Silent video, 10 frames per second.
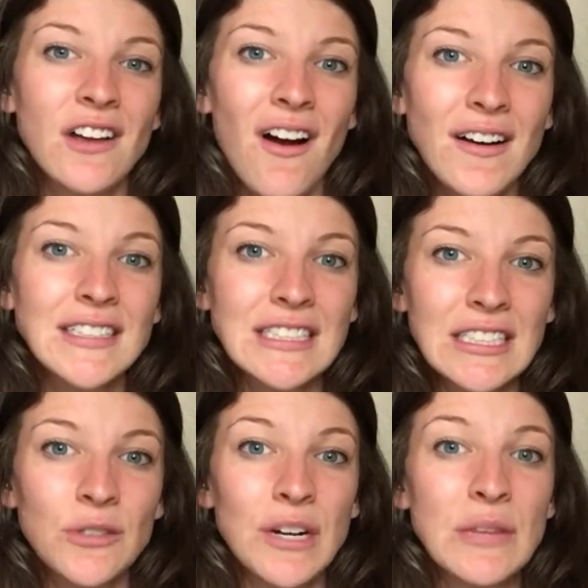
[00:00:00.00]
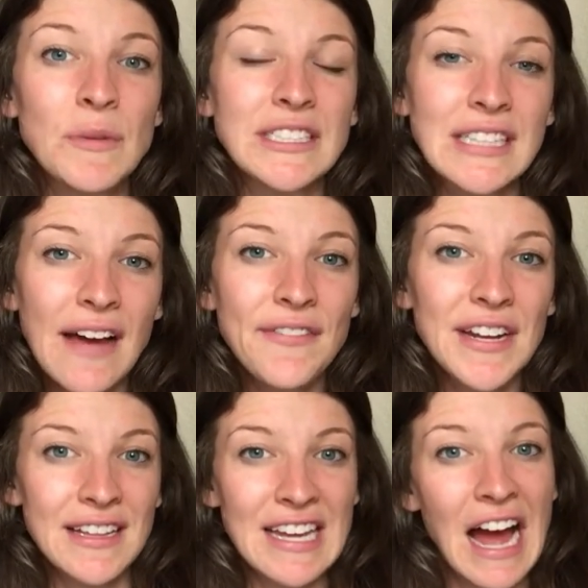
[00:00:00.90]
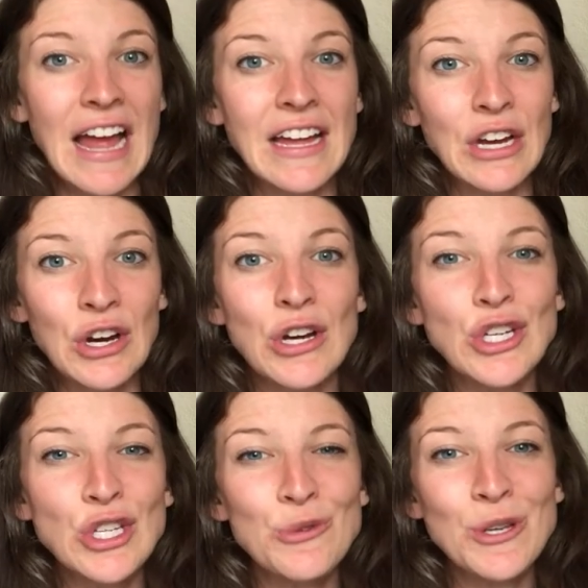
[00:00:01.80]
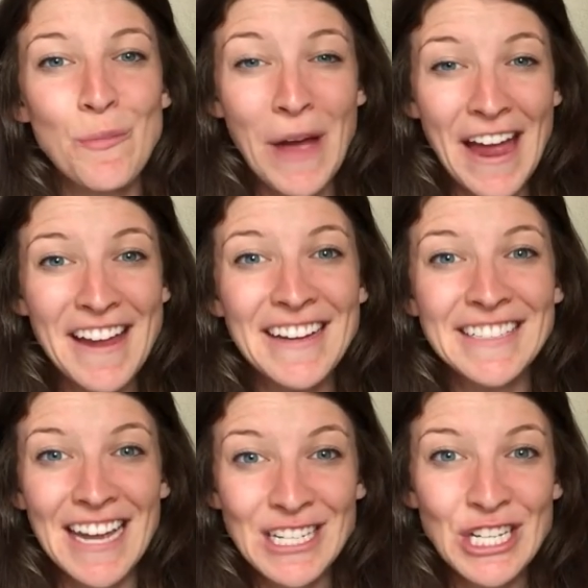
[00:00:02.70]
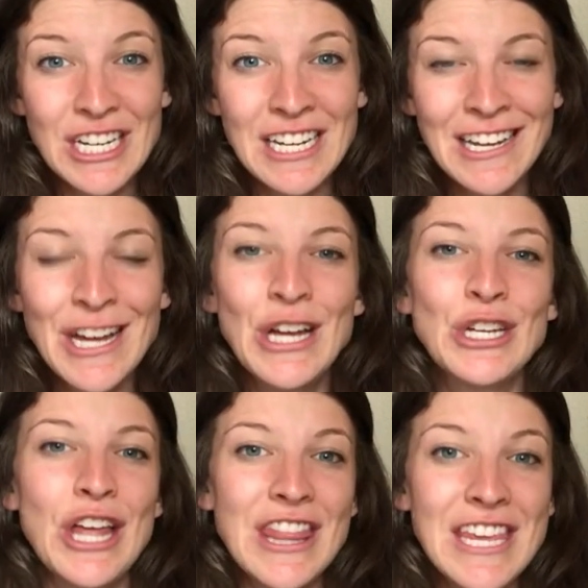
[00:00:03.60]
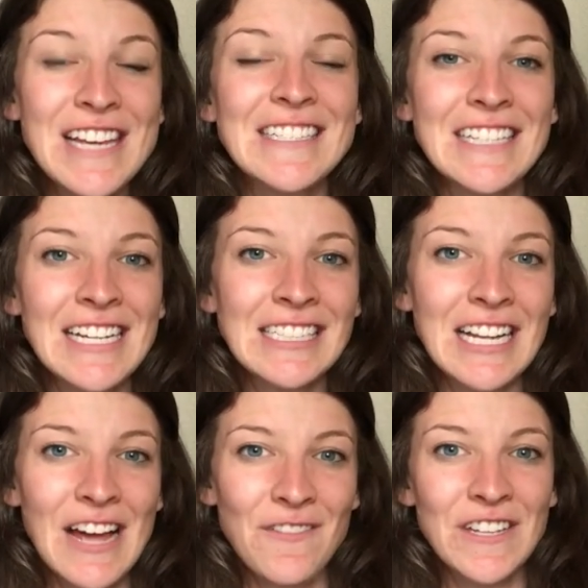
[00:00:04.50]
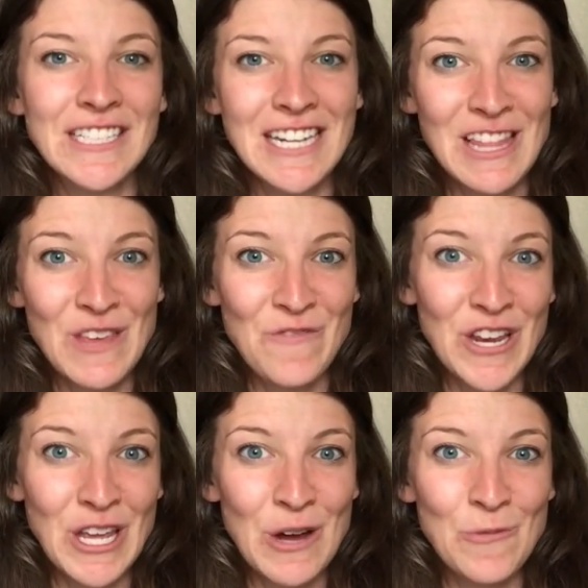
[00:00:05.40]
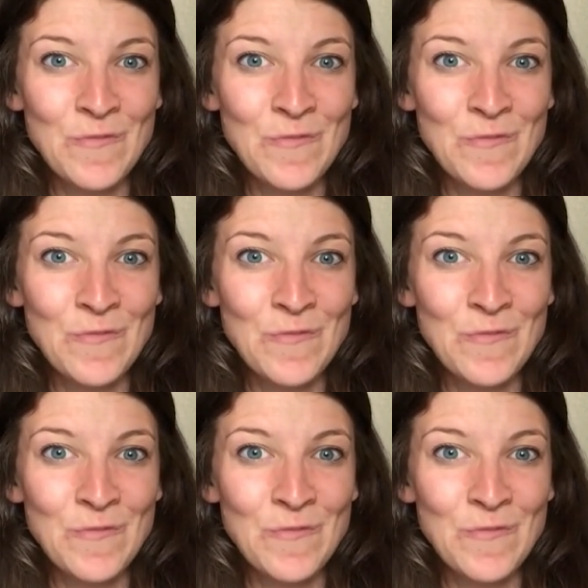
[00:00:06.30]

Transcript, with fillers: is hard to deal with, but definitely I encourage you to pay attention to these things that I've listed in the video.